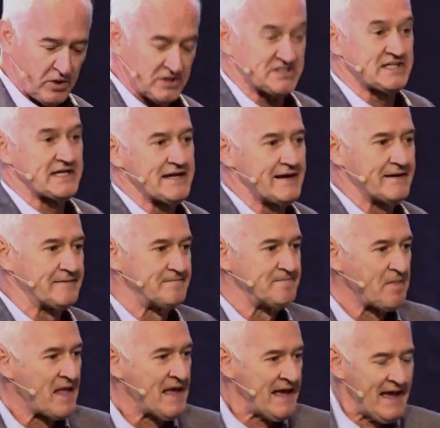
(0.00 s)
Pastor Jan,
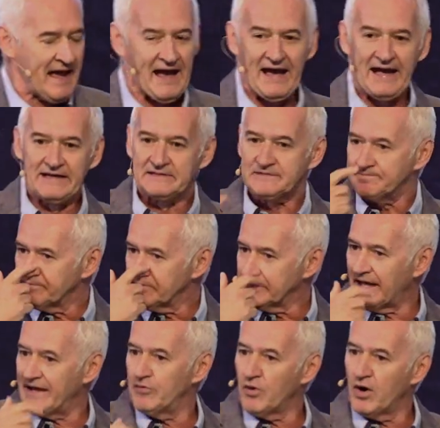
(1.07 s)
and
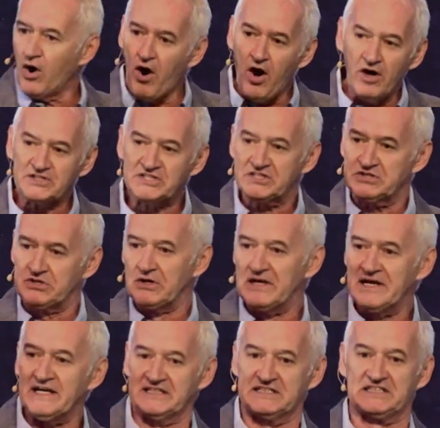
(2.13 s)
they were asked to
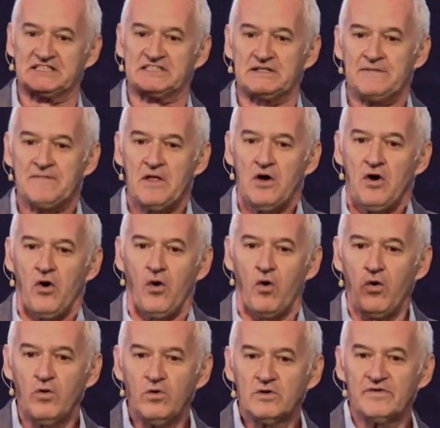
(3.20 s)
list
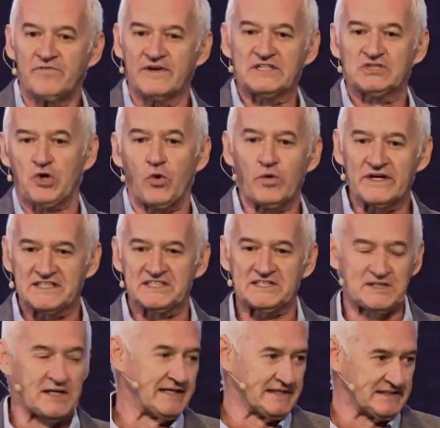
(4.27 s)
all the victorious
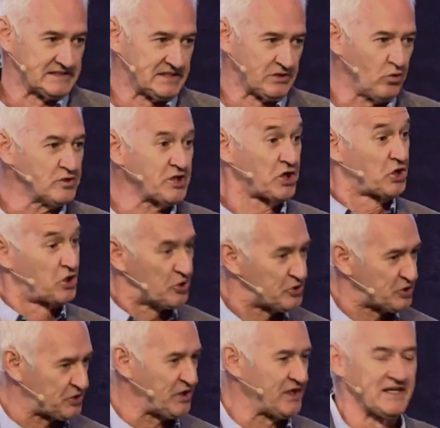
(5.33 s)
things and all the
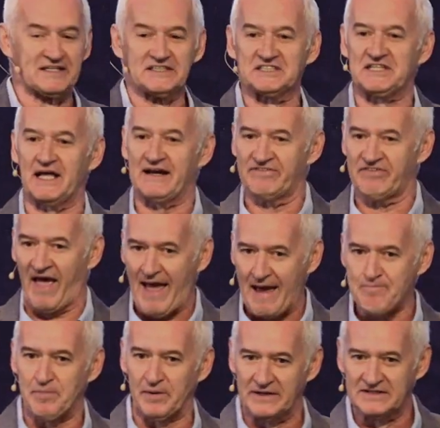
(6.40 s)
good things that have
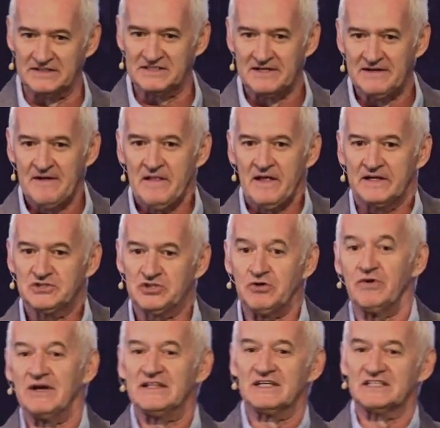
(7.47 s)
happened
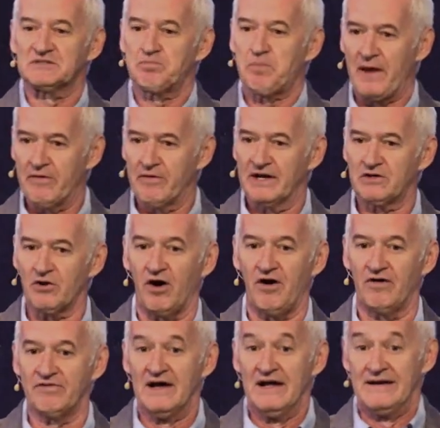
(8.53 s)
during this period
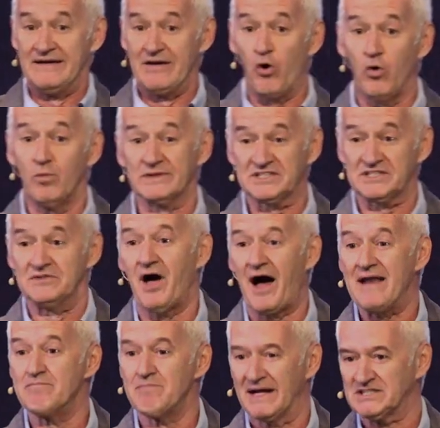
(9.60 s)
of almost
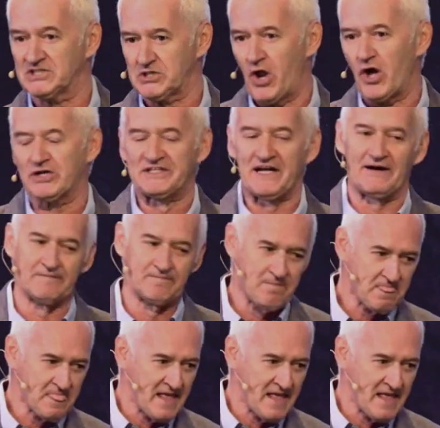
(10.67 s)
nine months lockdown.